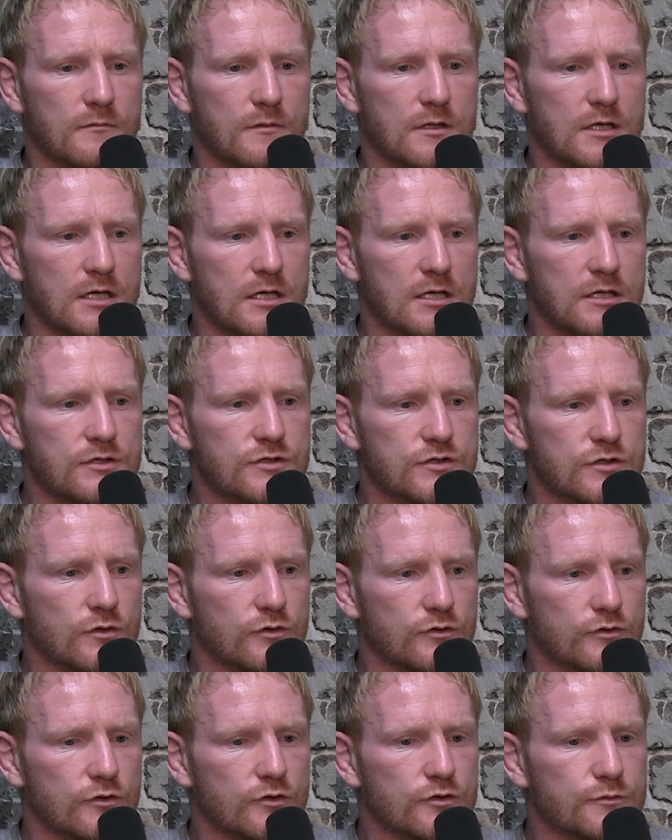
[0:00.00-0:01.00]
he
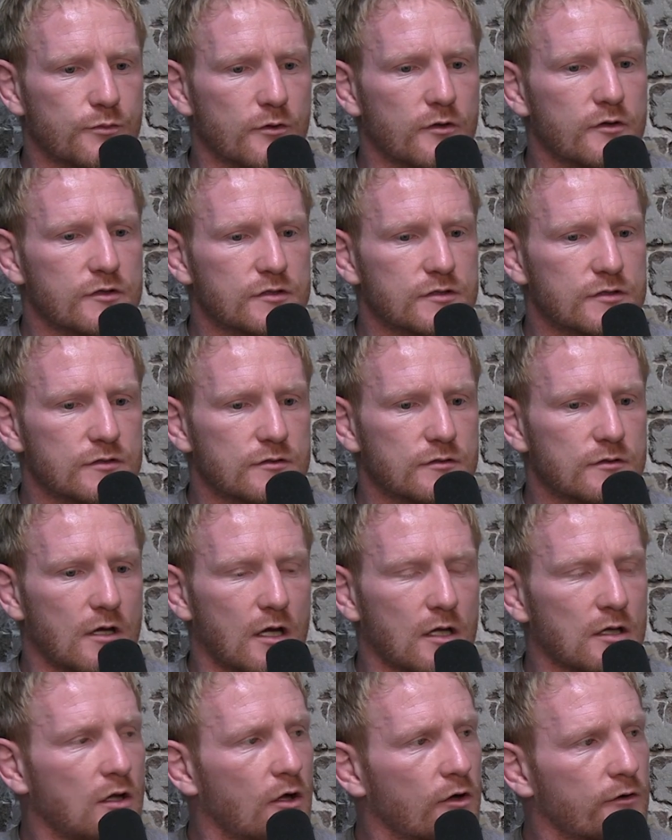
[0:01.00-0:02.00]
sure does, but there's
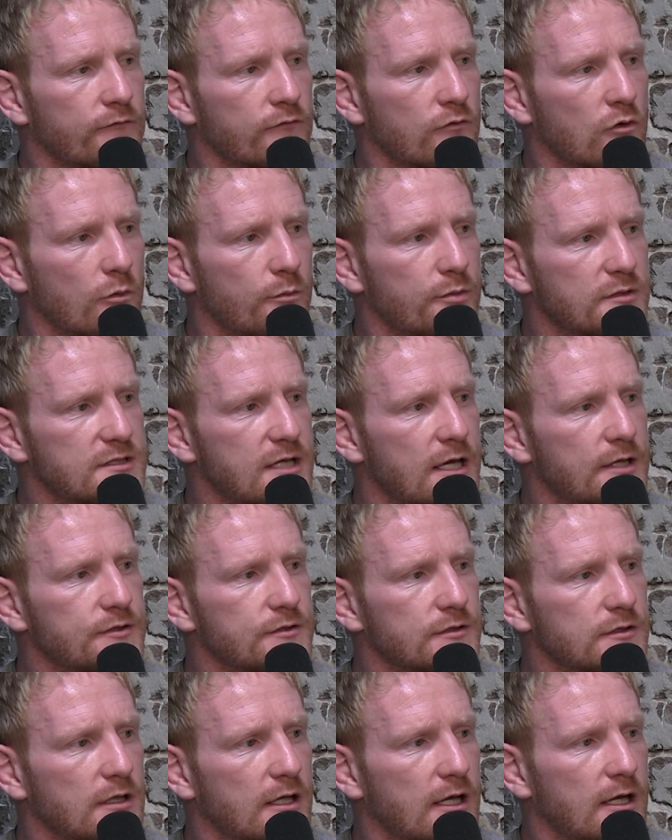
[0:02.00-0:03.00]
a lot of raw
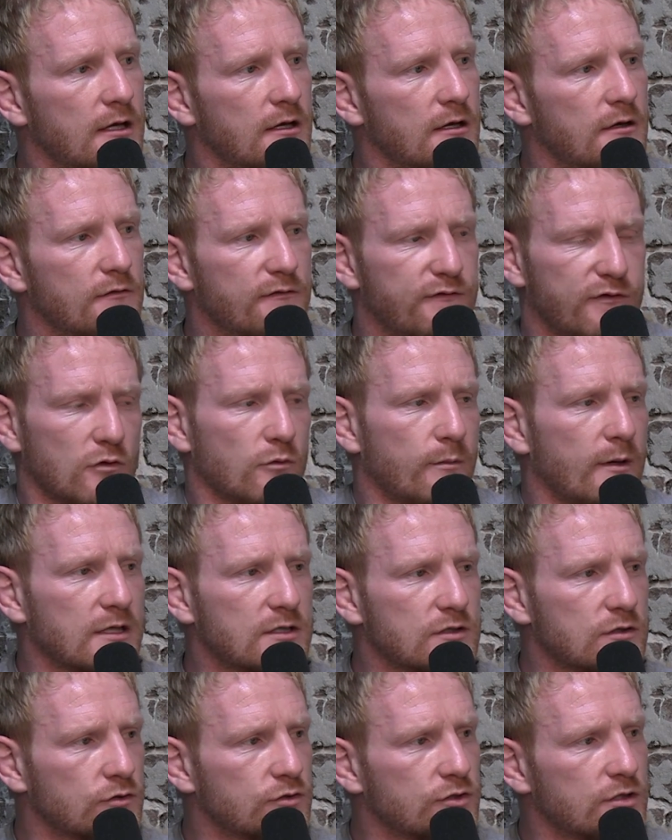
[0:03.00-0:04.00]
potential there.
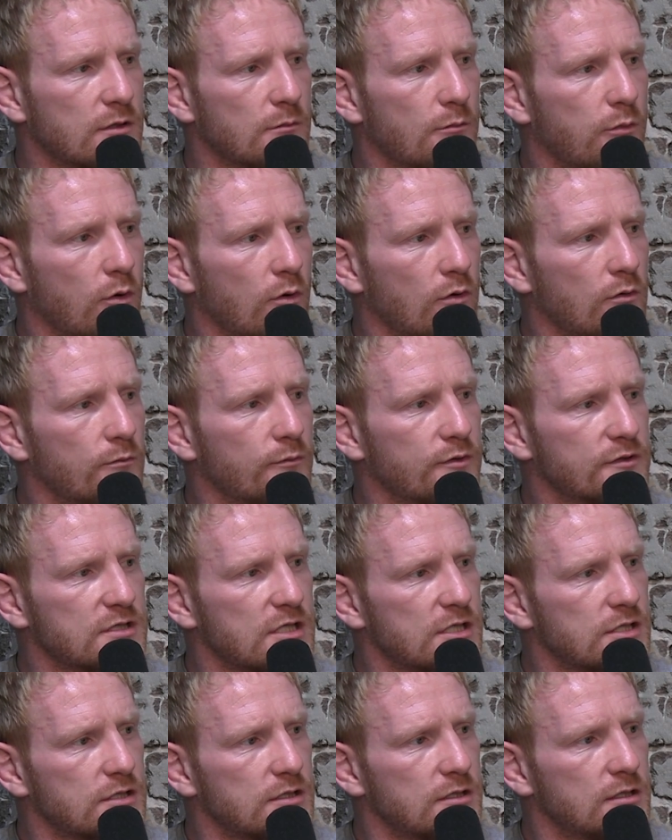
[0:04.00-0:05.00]
Fullback's such an important
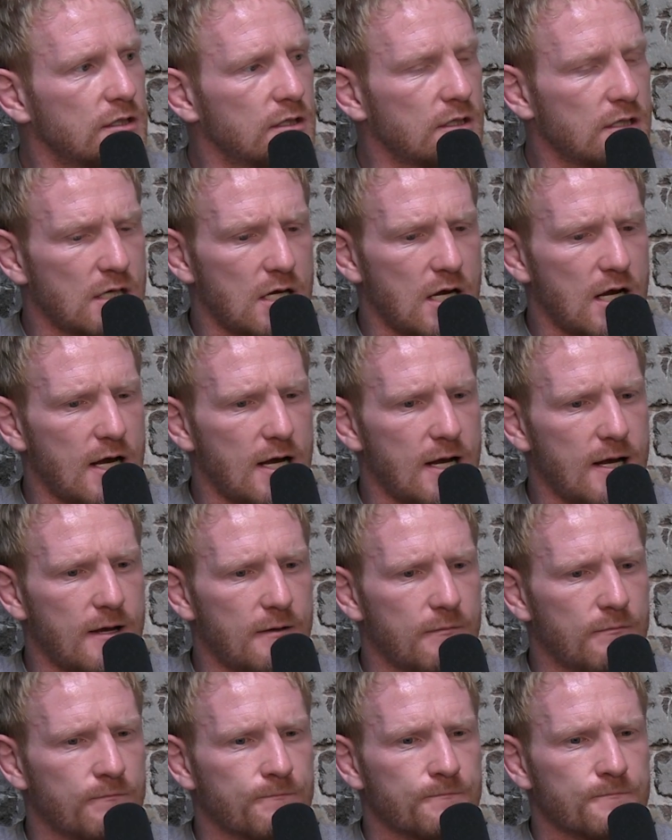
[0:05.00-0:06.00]
position.
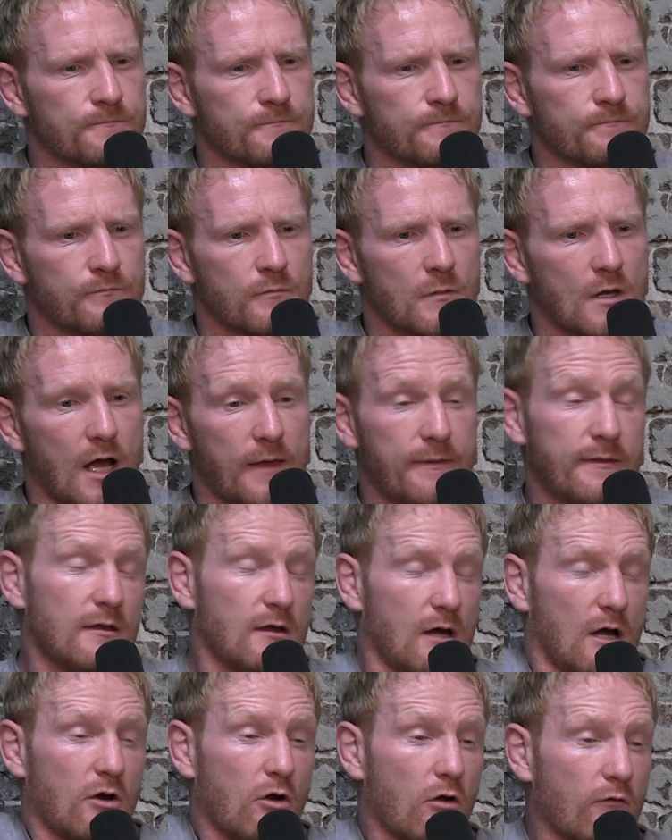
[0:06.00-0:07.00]
And
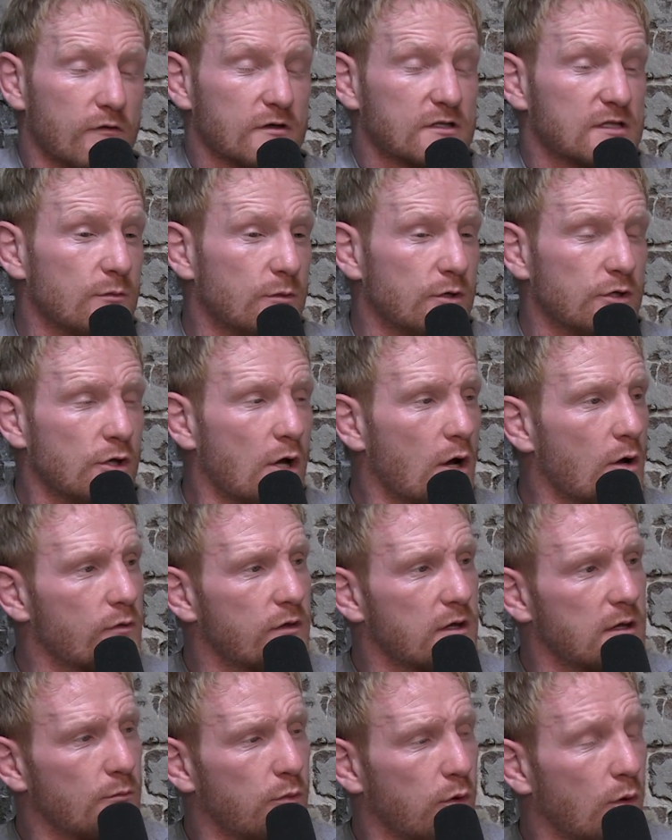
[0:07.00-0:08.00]
obviously, we know
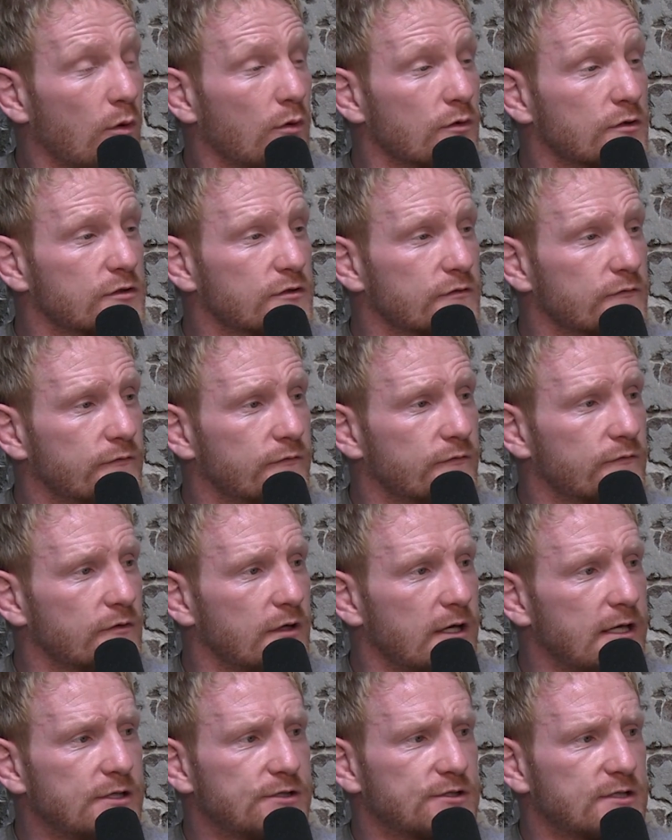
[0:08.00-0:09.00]
the importance of
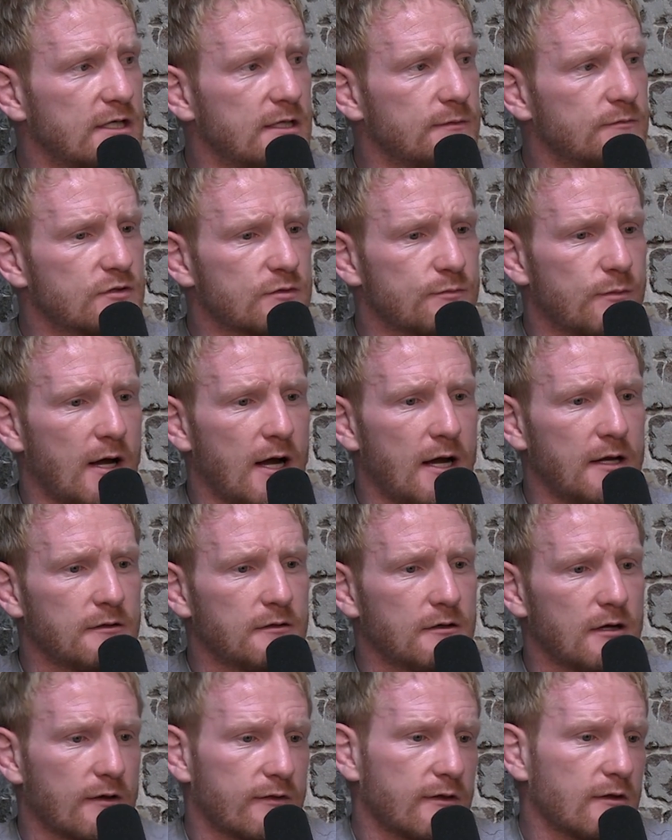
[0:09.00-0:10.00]
each team's
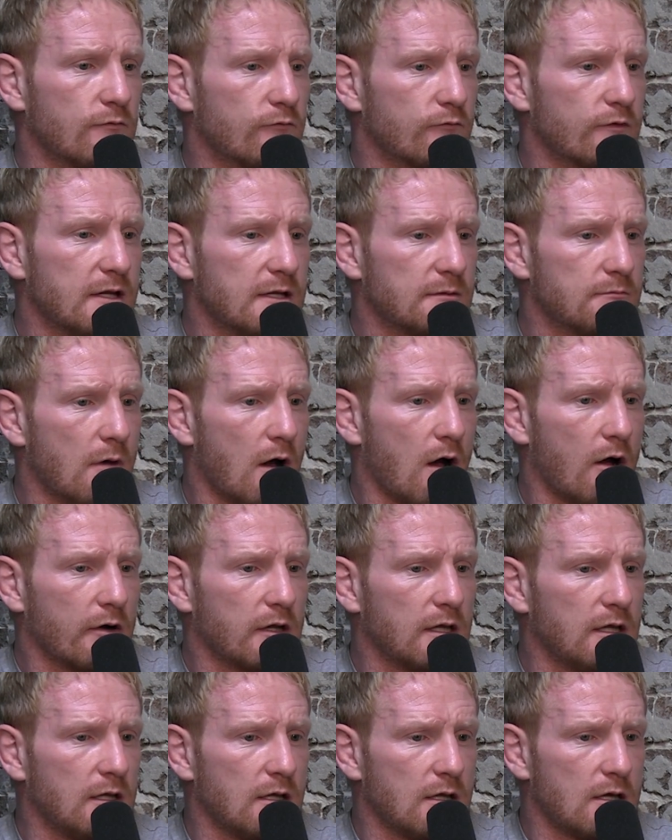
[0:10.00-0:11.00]
spine. I think Reed
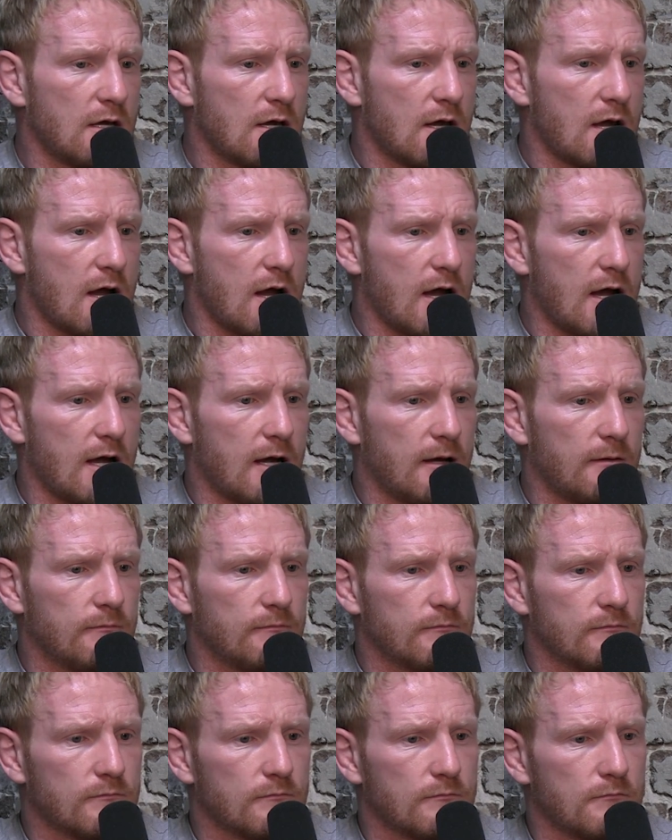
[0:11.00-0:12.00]
Marnie,
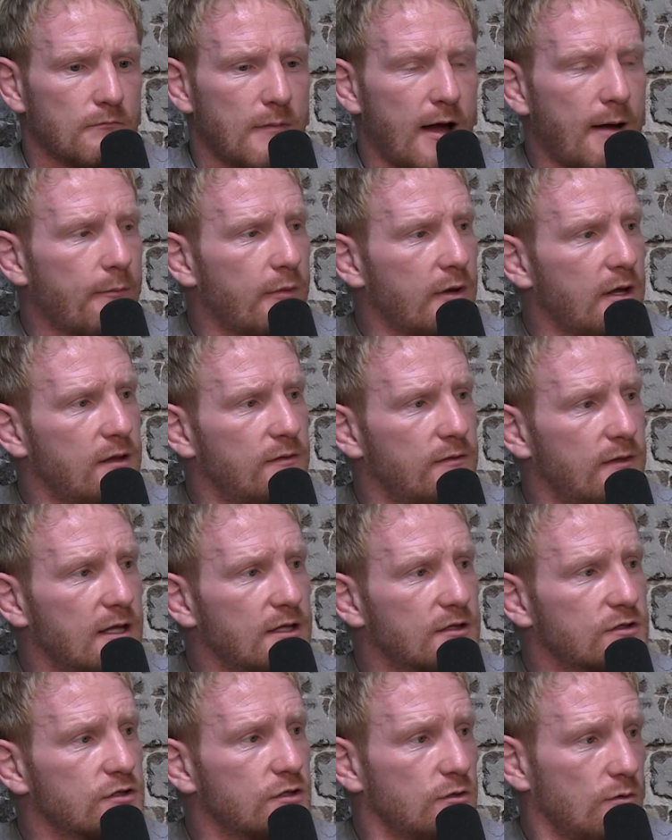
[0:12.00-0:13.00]
Matt Burton, they're
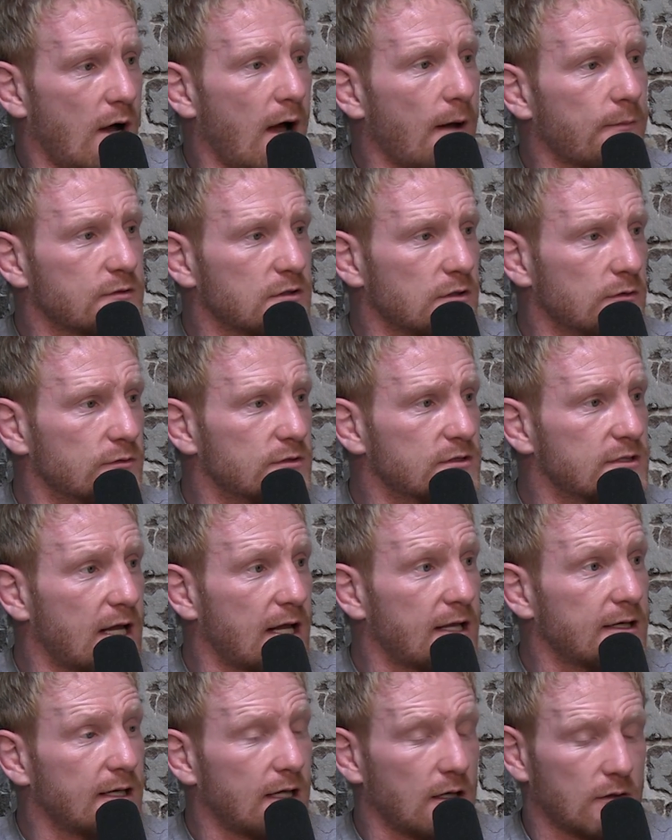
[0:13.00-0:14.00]
two absolute
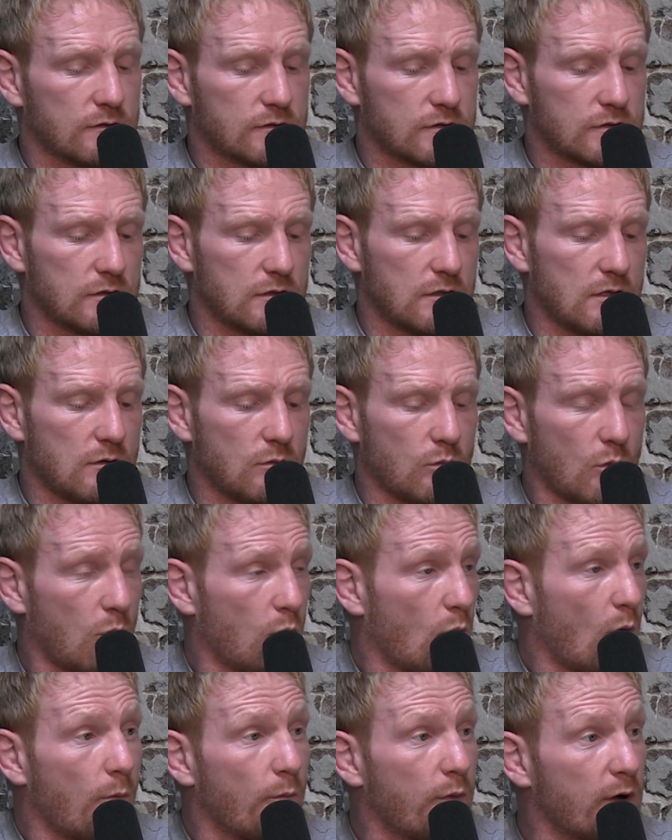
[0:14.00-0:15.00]
standouts
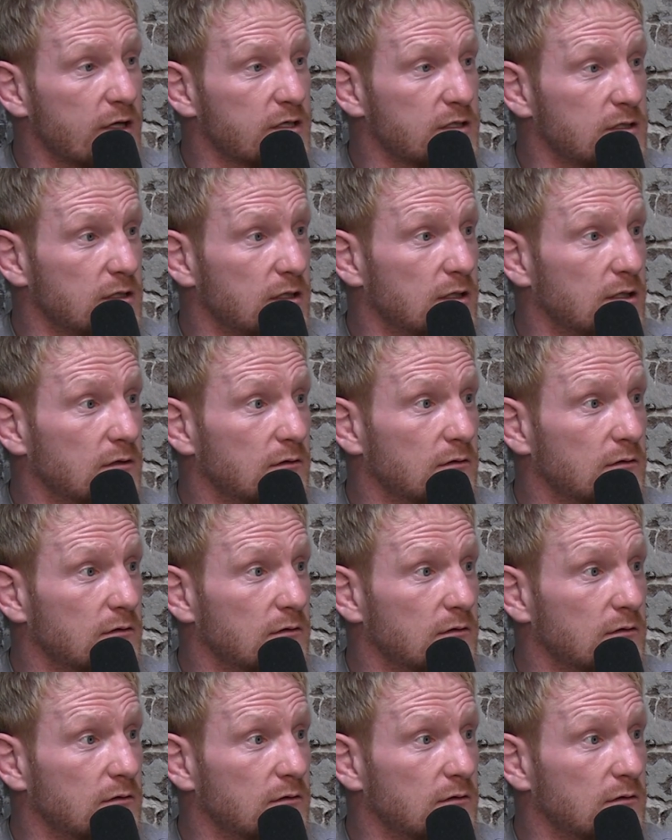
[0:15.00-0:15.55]
one person